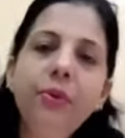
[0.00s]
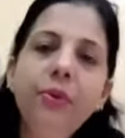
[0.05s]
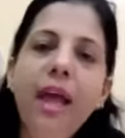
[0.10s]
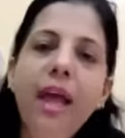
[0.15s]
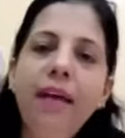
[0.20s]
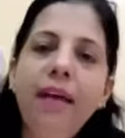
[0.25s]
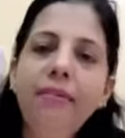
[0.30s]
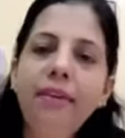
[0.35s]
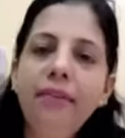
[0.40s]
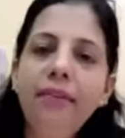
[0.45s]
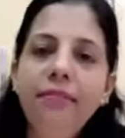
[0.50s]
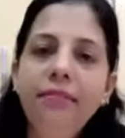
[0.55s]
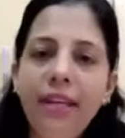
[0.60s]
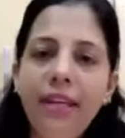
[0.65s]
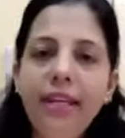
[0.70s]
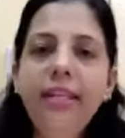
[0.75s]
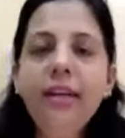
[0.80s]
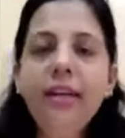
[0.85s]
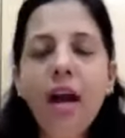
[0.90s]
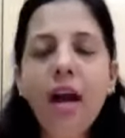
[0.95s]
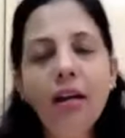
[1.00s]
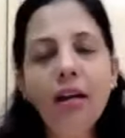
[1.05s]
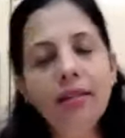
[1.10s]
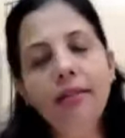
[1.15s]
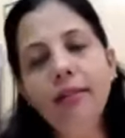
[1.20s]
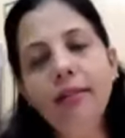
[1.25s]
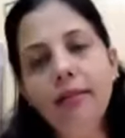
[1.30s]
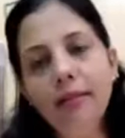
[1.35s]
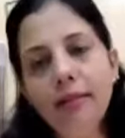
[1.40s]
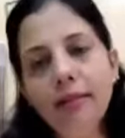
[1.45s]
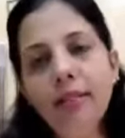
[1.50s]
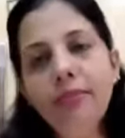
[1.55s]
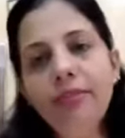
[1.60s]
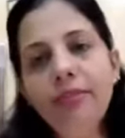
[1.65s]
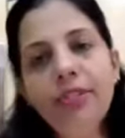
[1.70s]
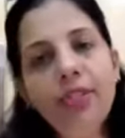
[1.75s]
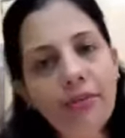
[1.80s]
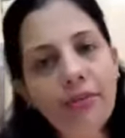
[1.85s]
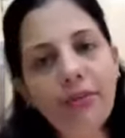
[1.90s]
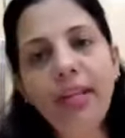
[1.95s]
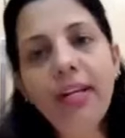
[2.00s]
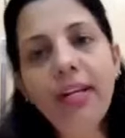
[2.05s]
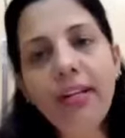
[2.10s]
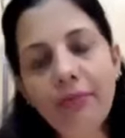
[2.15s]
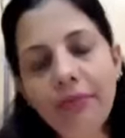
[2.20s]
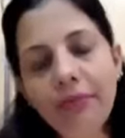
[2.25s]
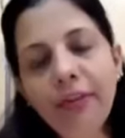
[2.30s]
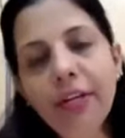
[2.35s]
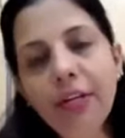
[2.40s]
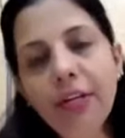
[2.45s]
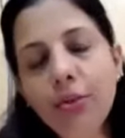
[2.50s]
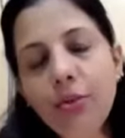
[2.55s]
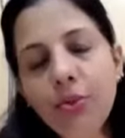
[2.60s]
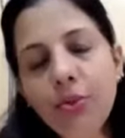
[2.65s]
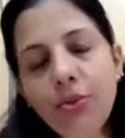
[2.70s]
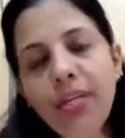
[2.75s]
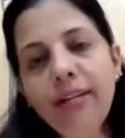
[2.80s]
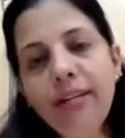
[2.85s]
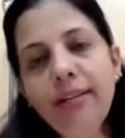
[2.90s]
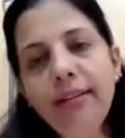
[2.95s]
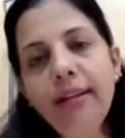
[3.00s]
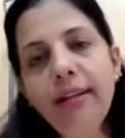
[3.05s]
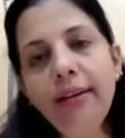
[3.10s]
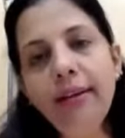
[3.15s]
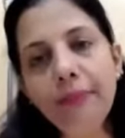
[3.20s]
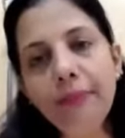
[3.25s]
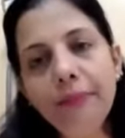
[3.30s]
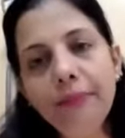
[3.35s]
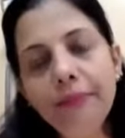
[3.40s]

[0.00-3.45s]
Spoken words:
having very dark circles which are very difficult to treat then.